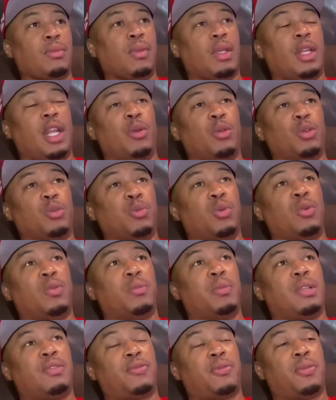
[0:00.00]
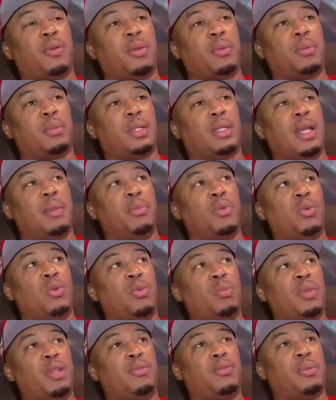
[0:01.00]
They moved me
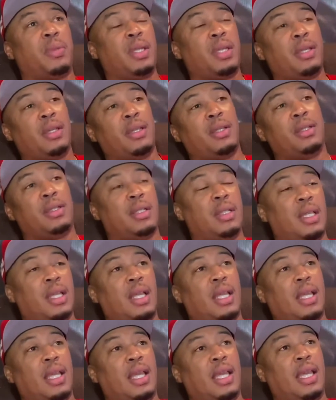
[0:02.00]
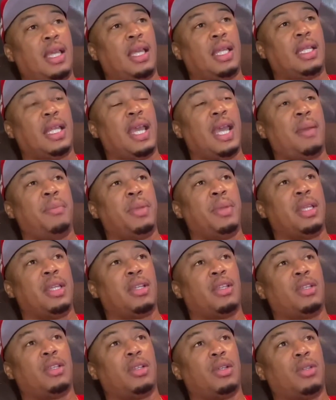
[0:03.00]
from here. They had me
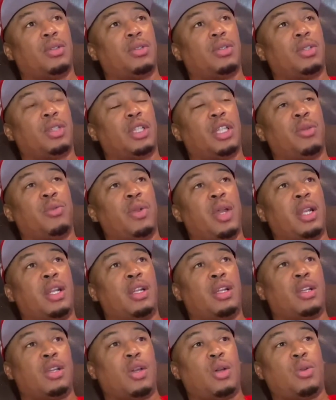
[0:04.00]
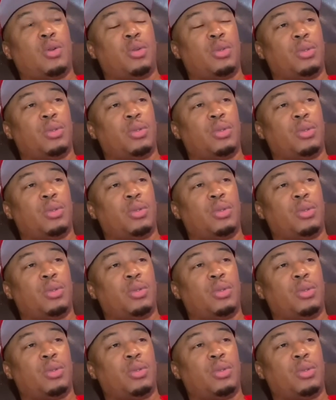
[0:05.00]
getting ready to go